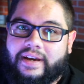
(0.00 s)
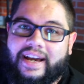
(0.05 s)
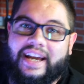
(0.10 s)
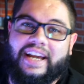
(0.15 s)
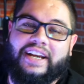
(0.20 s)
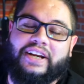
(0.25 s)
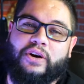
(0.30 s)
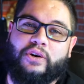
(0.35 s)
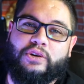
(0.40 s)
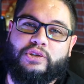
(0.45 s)

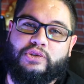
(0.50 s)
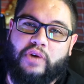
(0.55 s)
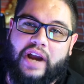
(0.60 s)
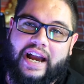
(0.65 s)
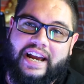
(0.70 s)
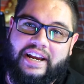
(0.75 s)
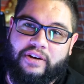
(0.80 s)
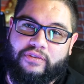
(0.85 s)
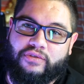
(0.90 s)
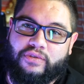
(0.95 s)
Hey, Coach
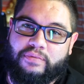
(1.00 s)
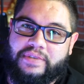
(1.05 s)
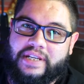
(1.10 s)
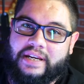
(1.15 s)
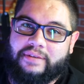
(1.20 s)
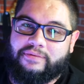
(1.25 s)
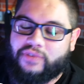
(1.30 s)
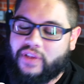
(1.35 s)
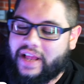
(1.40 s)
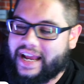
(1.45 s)
Rye here from
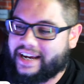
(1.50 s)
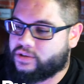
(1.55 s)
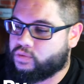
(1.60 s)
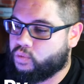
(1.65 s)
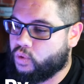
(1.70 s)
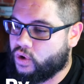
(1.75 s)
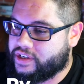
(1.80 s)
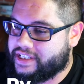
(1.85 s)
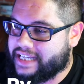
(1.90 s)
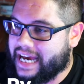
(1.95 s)
Team FFLEX.
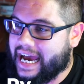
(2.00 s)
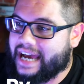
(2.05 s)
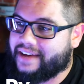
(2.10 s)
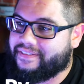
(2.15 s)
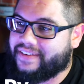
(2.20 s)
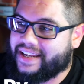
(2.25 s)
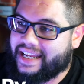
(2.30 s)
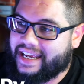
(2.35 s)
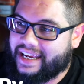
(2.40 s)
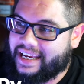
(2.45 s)
We're
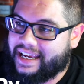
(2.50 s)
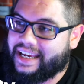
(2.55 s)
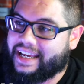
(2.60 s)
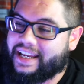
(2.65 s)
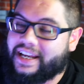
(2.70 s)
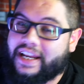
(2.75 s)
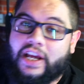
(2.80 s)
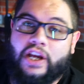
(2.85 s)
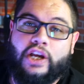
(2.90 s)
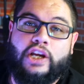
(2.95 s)
diving
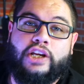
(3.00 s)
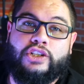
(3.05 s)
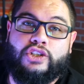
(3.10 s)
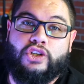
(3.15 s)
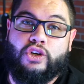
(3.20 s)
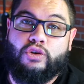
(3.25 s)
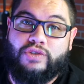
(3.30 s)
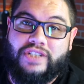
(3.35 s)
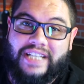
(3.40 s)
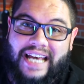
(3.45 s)
in
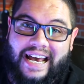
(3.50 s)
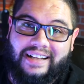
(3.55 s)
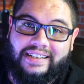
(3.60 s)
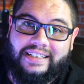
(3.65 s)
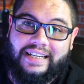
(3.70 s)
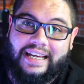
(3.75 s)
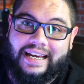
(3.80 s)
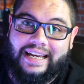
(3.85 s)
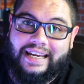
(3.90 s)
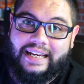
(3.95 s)
to
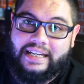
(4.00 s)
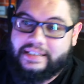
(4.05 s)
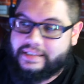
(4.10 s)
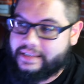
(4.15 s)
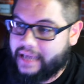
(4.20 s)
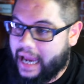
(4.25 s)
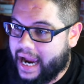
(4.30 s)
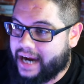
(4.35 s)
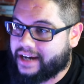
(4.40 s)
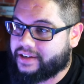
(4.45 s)
tell you
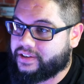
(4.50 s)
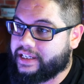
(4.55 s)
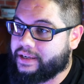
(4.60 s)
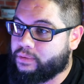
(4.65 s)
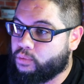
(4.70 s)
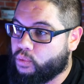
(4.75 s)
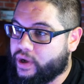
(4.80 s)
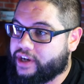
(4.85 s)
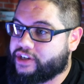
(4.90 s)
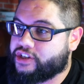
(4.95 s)
exactly
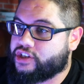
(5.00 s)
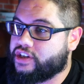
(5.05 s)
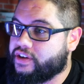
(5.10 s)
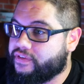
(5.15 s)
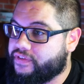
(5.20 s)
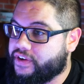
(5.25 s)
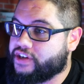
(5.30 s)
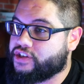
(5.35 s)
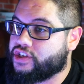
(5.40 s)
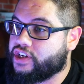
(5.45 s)
which
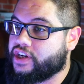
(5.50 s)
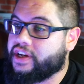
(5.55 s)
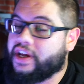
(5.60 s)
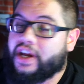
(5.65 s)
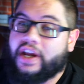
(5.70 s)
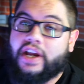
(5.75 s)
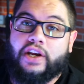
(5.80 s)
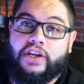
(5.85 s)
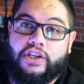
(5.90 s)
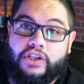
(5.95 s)
division
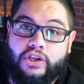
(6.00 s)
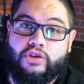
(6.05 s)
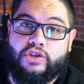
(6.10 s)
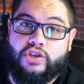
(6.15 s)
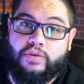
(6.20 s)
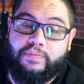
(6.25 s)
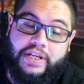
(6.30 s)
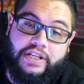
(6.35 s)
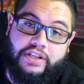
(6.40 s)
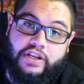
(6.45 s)
you
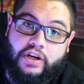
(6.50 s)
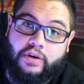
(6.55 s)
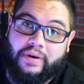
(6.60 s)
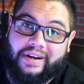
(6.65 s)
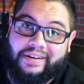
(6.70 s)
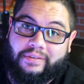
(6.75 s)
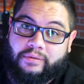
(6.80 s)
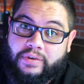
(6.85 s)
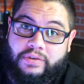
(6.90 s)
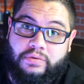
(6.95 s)
should be
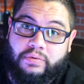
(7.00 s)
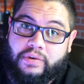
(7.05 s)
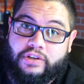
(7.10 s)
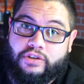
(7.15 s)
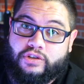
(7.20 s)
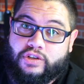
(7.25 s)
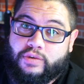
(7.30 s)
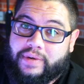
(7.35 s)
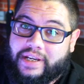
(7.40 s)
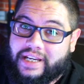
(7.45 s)
doing, which one you
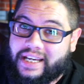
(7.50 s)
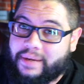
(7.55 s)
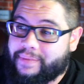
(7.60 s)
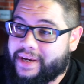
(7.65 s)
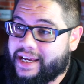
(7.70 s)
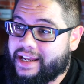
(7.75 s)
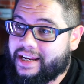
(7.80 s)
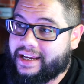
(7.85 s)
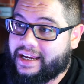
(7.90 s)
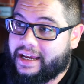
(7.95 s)
should be
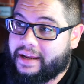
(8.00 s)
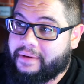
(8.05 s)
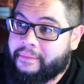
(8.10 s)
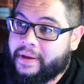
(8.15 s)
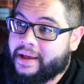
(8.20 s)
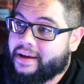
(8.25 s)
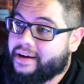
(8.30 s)
competing in.